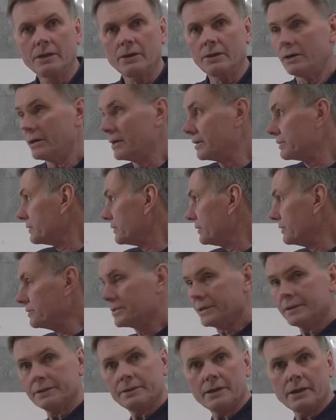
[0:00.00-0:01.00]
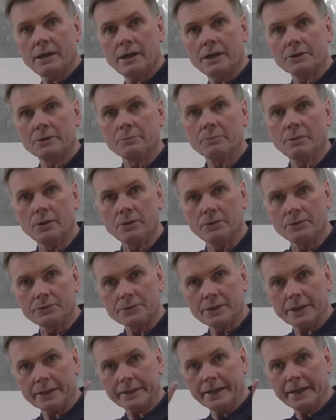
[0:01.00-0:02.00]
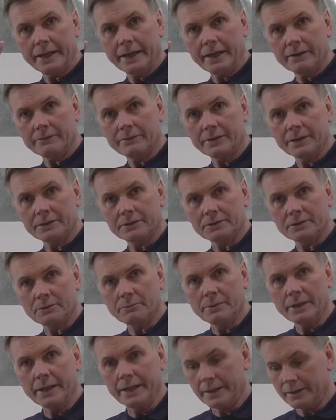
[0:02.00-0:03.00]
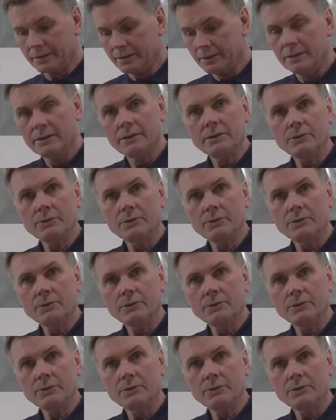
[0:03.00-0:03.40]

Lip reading: on using auto poles like I have here in the back.